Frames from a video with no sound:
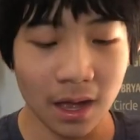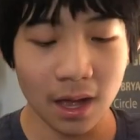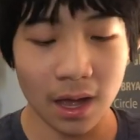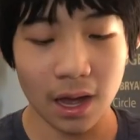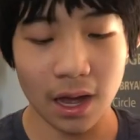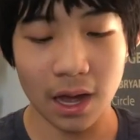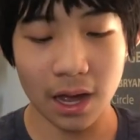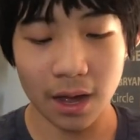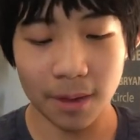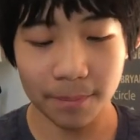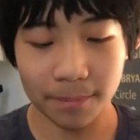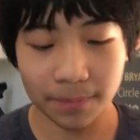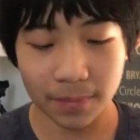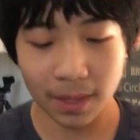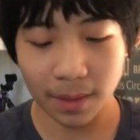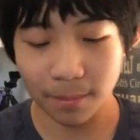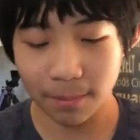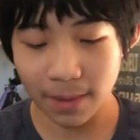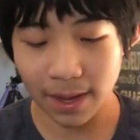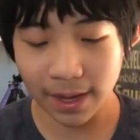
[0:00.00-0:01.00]
Um,
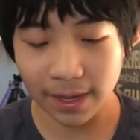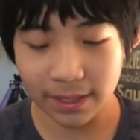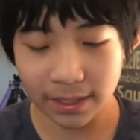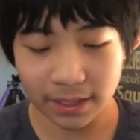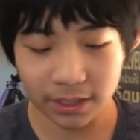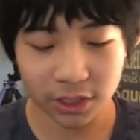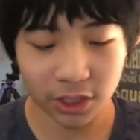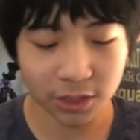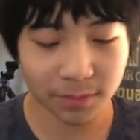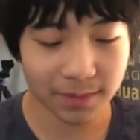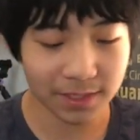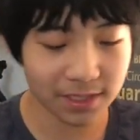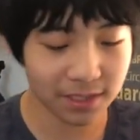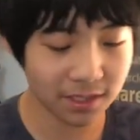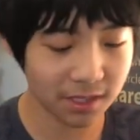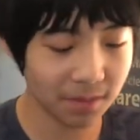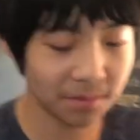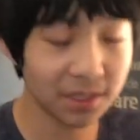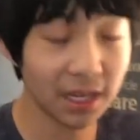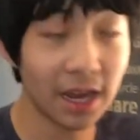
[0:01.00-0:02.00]
my adjustment
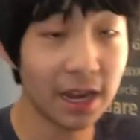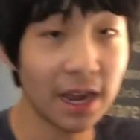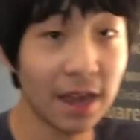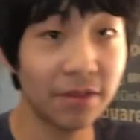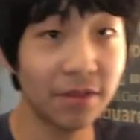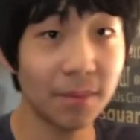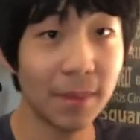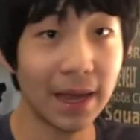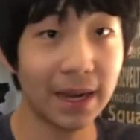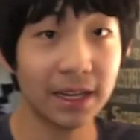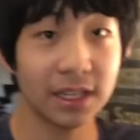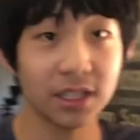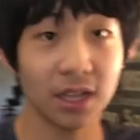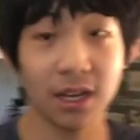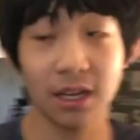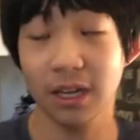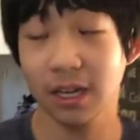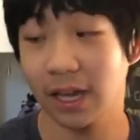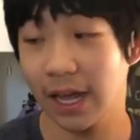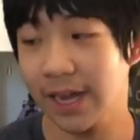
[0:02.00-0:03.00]
systems, I have the magnets
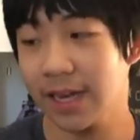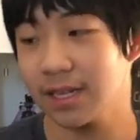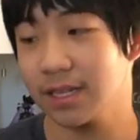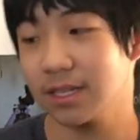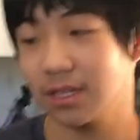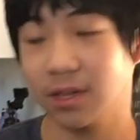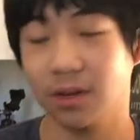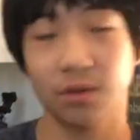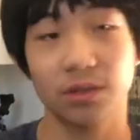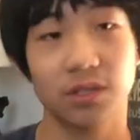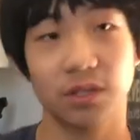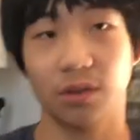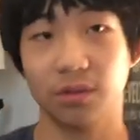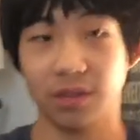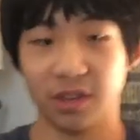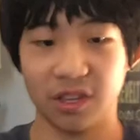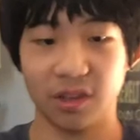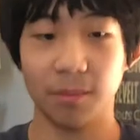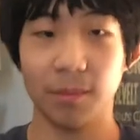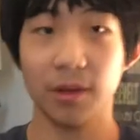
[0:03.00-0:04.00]
on light, so
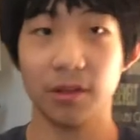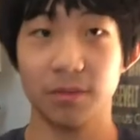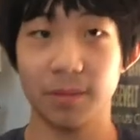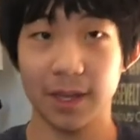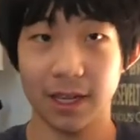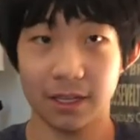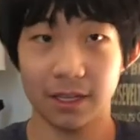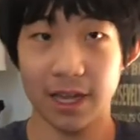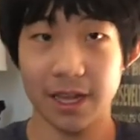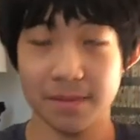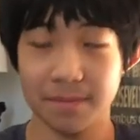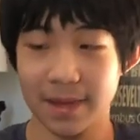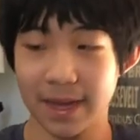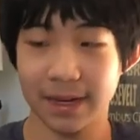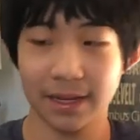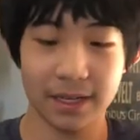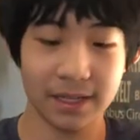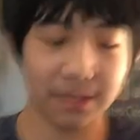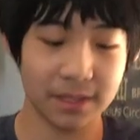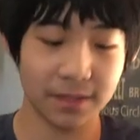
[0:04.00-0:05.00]
they'll both be on light
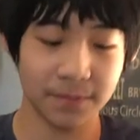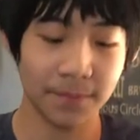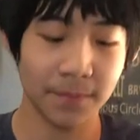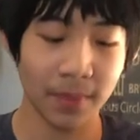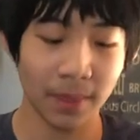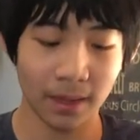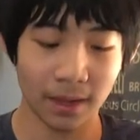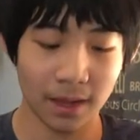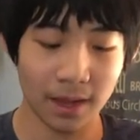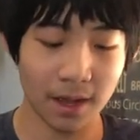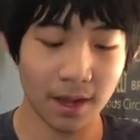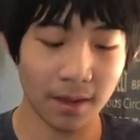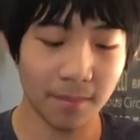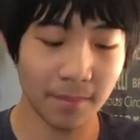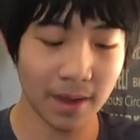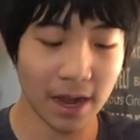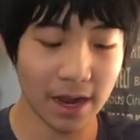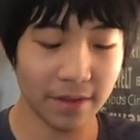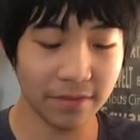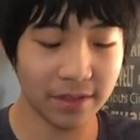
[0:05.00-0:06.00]
magnets. Um,
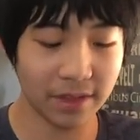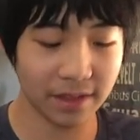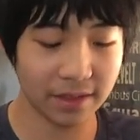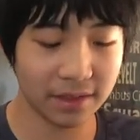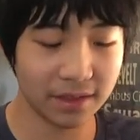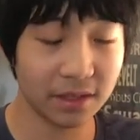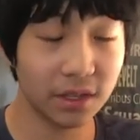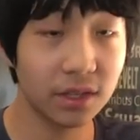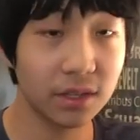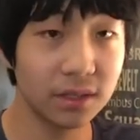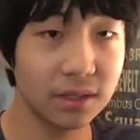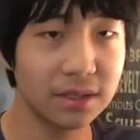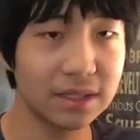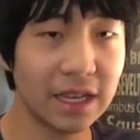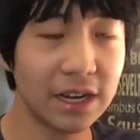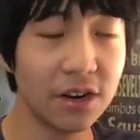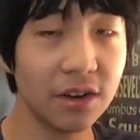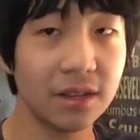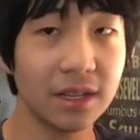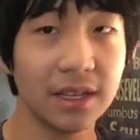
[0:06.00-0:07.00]
I have the
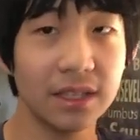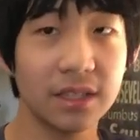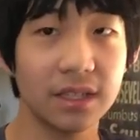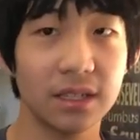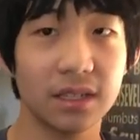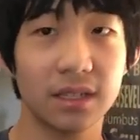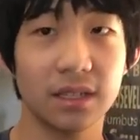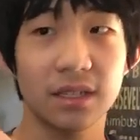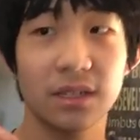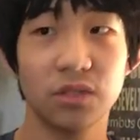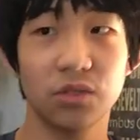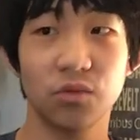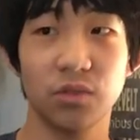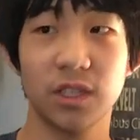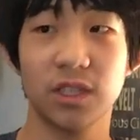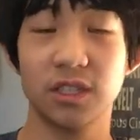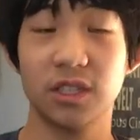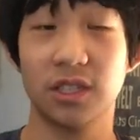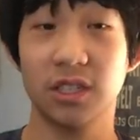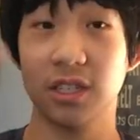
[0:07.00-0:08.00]
center thing to
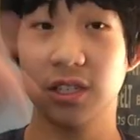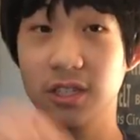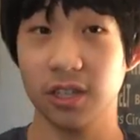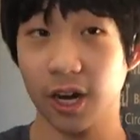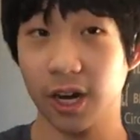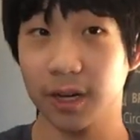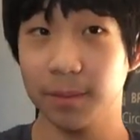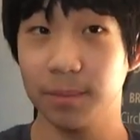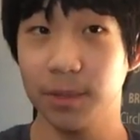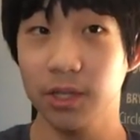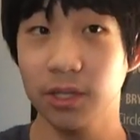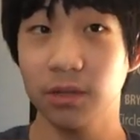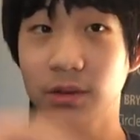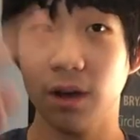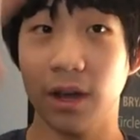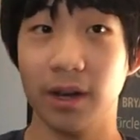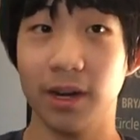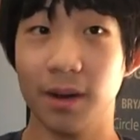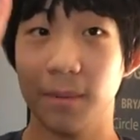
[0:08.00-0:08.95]
switch to dark blue on